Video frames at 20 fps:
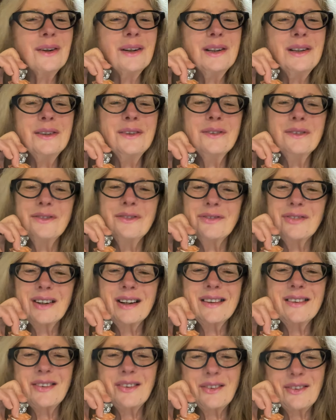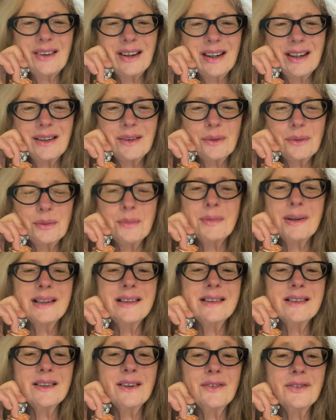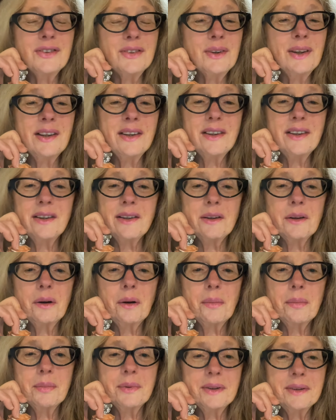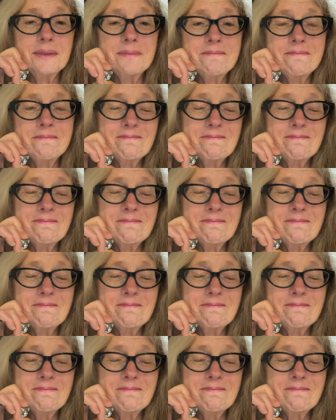a little frustrated with myself, so I stopped.